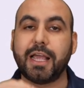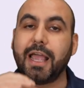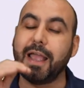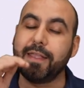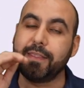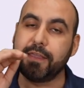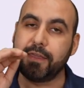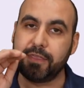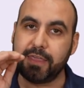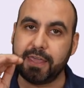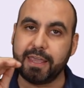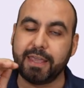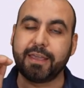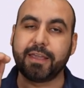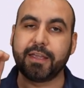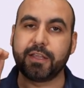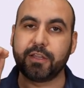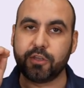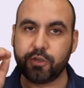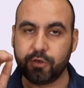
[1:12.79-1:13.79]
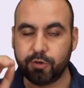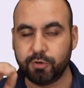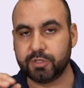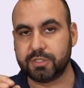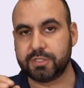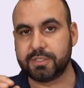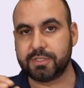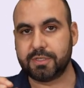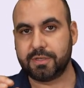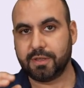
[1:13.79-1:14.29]
and they can
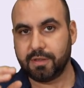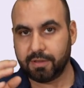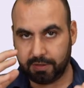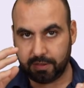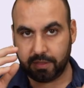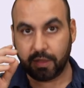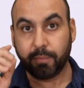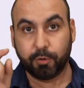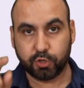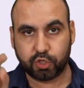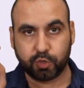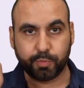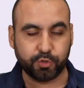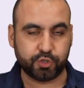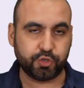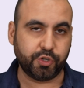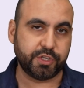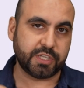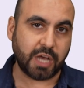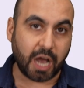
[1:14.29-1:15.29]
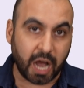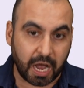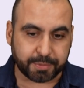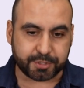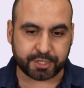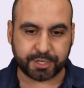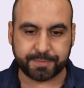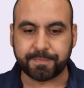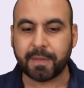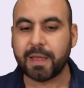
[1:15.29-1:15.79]
use the multiple choice
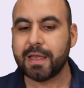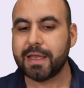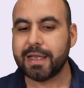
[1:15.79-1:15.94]
option.